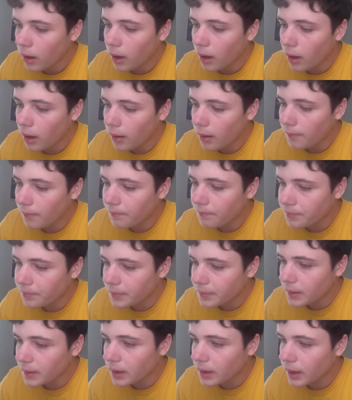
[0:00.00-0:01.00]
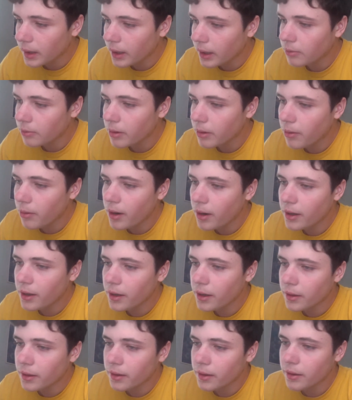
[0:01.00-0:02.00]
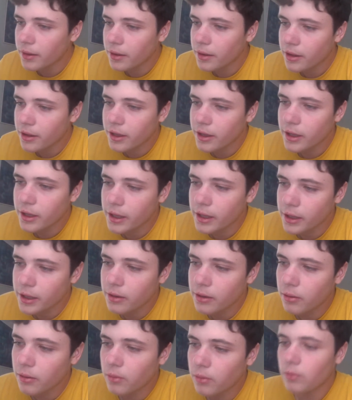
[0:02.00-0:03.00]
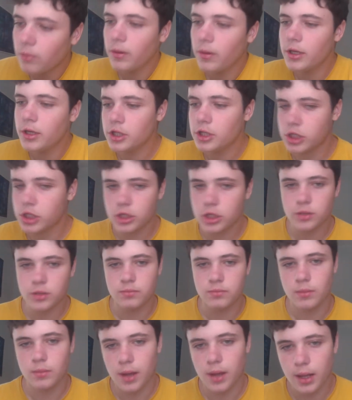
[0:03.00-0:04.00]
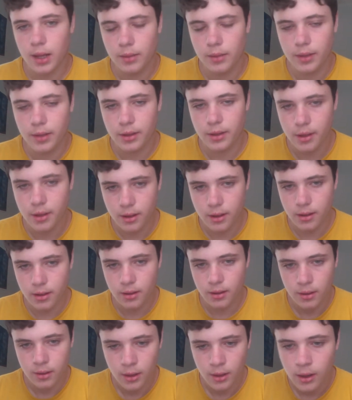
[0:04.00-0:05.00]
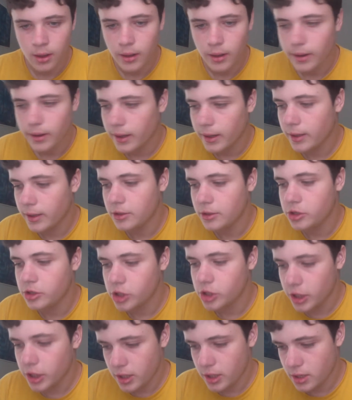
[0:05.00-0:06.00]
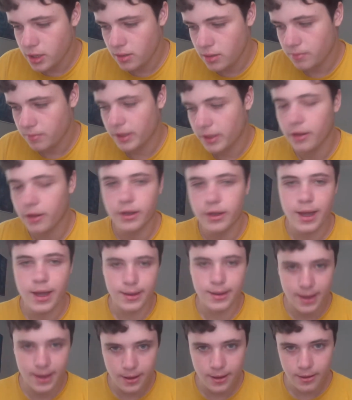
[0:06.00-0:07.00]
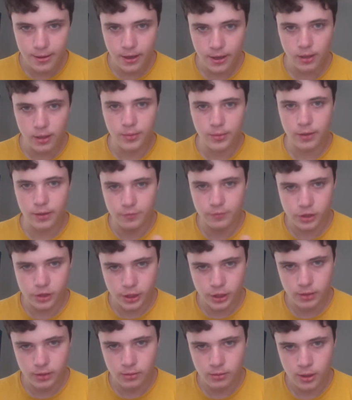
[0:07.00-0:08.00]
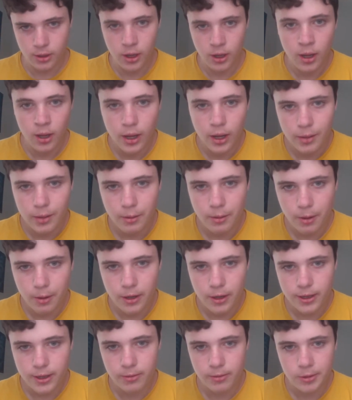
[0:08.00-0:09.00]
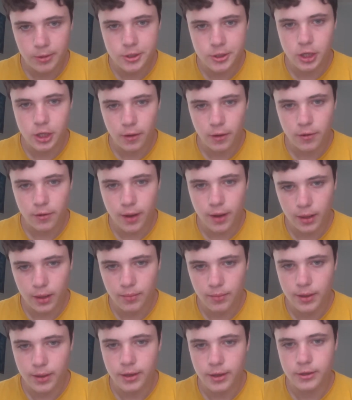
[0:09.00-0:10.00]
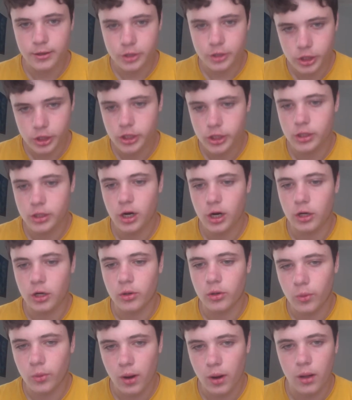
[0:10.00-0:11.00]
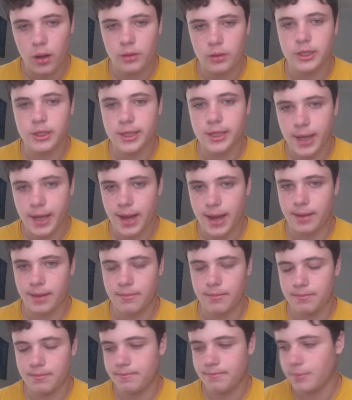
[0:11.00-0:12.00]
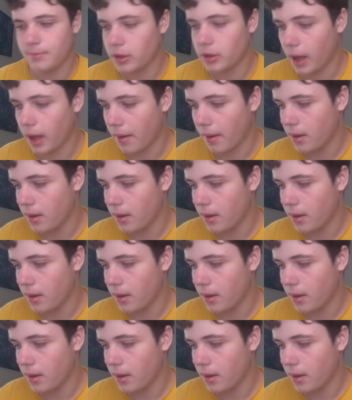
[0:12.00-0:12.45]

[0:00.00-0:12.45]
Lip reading: And we want to see which elements in G, because K is an element of G, and we want to see which other elements in G are qual to K. Okay.